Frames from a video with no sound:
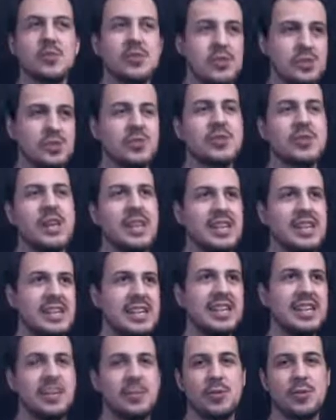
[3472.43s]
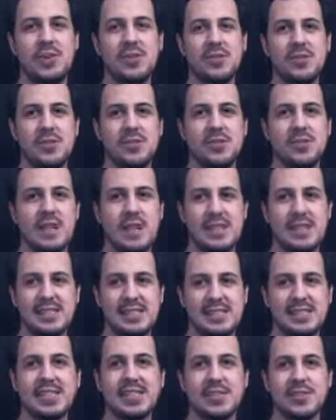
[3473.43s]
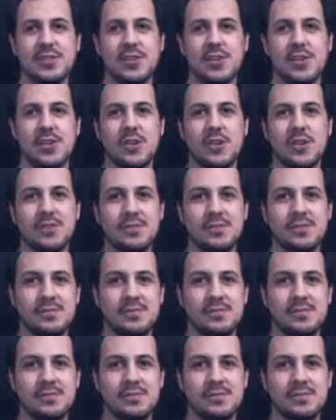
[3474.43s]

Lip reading: through kind of killing one of his own guys, kills her.